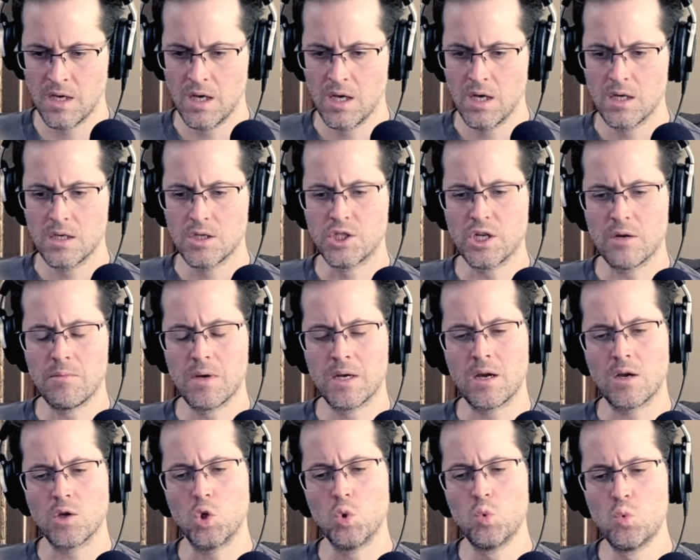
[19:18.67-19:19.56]

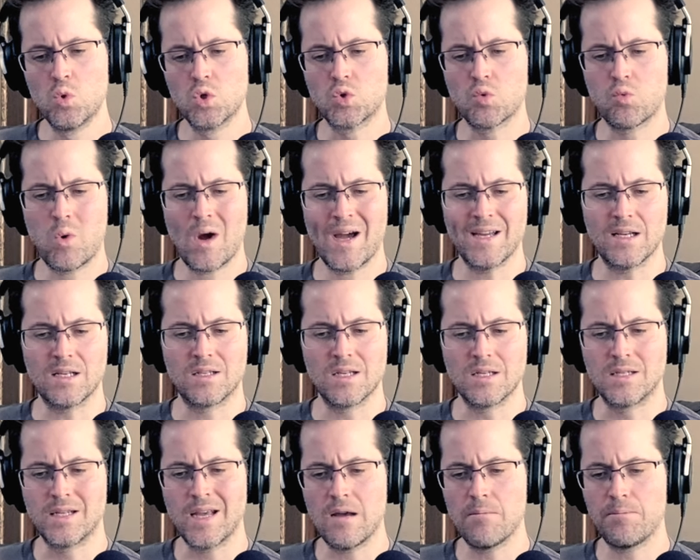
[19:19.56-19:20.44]
Gemini, you was right. The
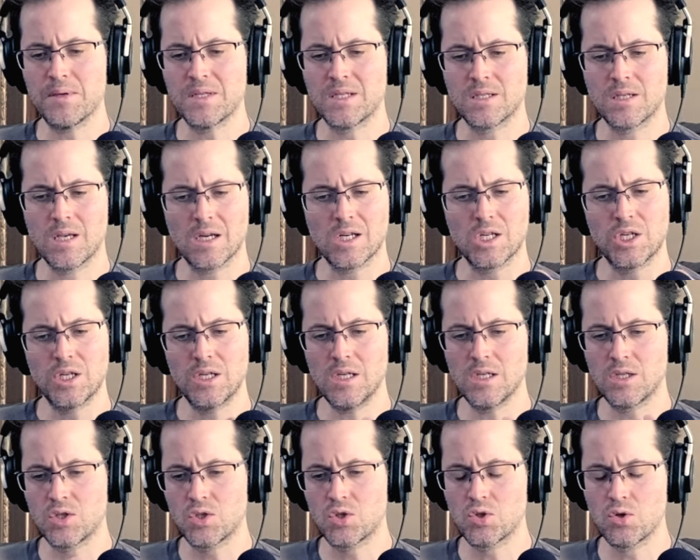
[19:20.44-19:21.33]
damper section, it
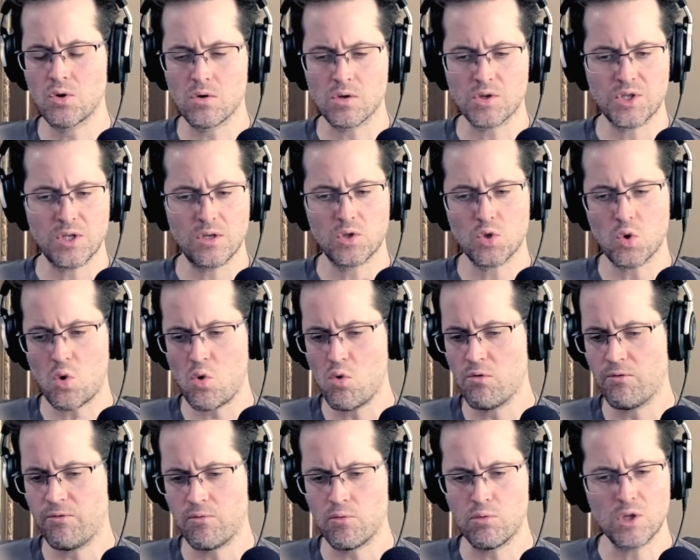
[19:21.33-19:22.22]
sucks. It's
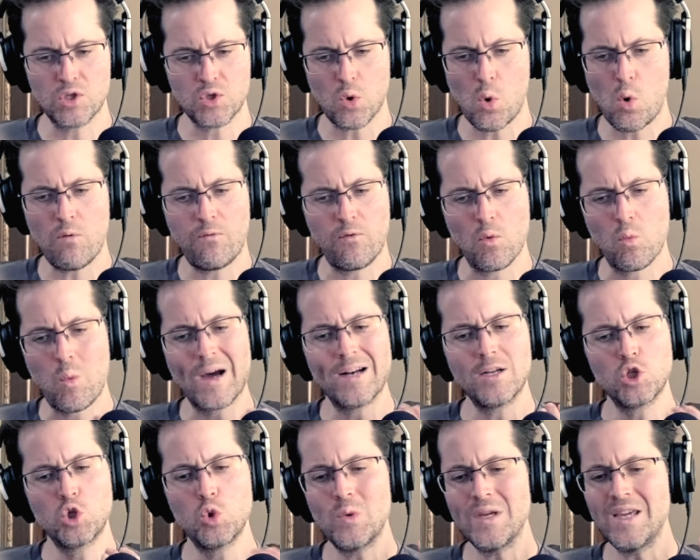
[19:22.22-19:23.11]
awful. It's awful. Why
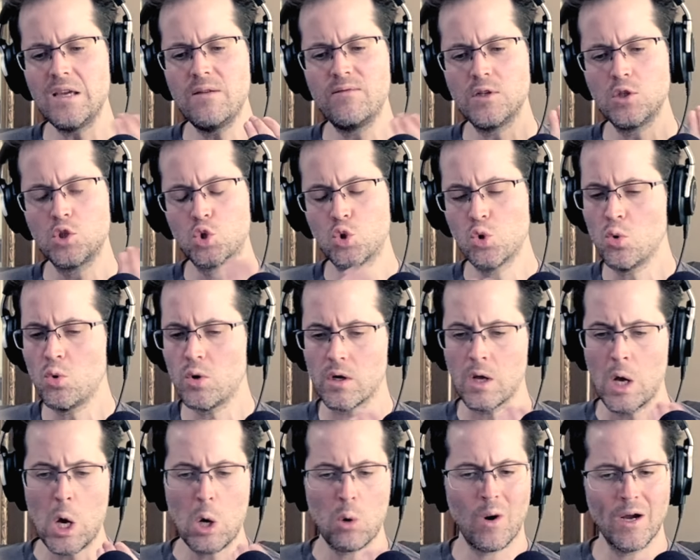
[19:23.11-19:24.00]
did you even do it?
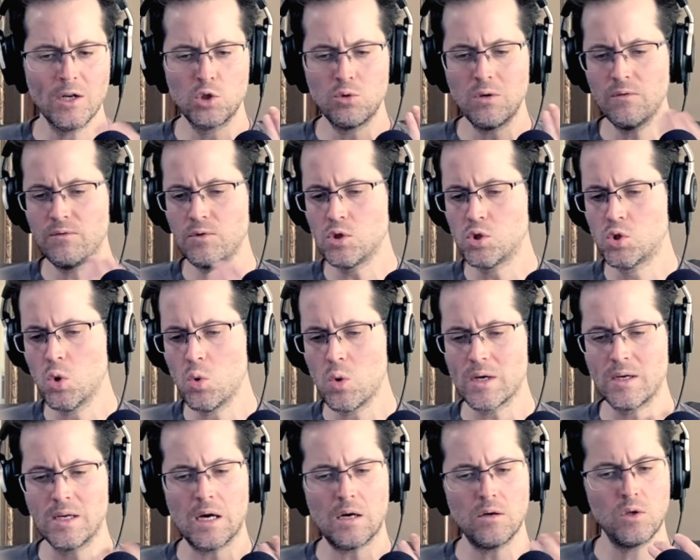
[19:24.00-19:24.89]
Why did you even do
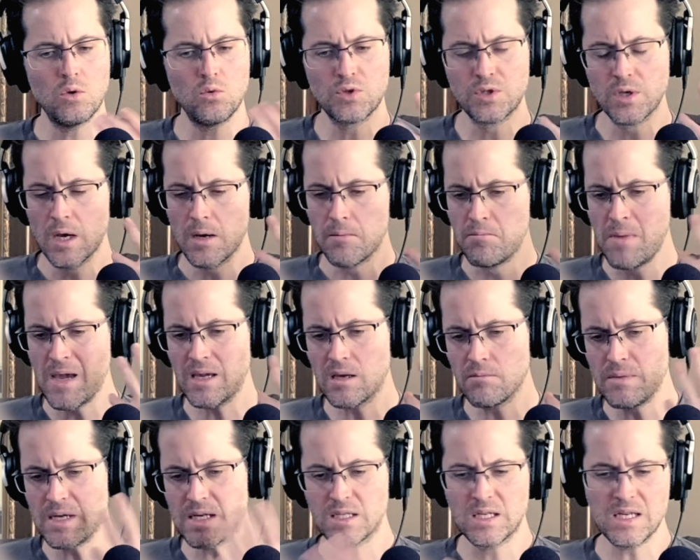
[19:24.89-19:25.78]
it? Now you's
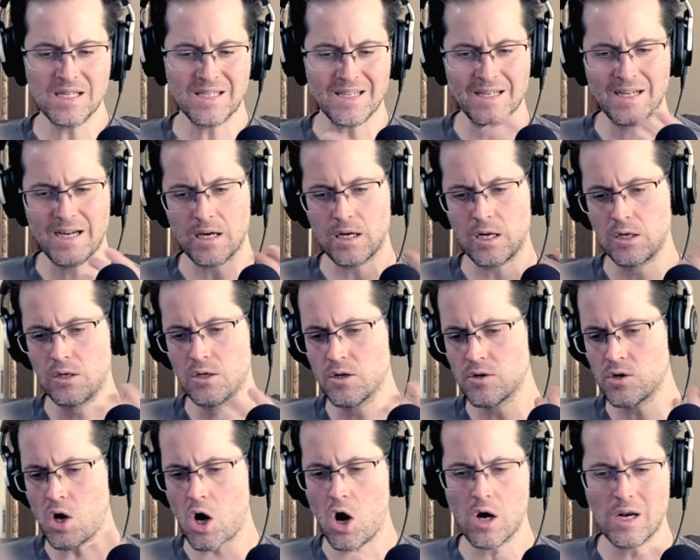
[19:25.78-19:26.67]
making me think I gotta
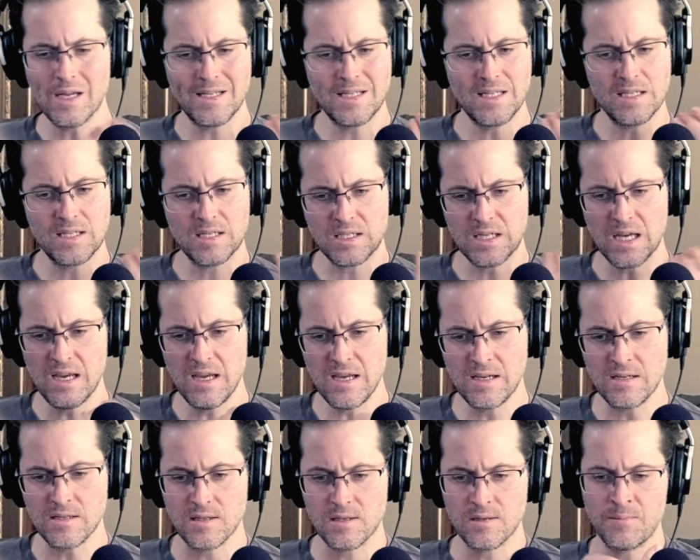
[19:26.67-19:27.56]
learn all of these
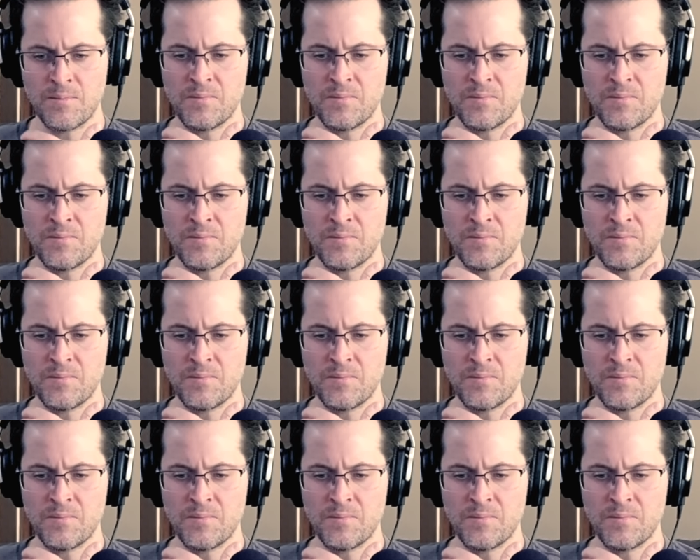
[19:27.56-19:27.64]
things.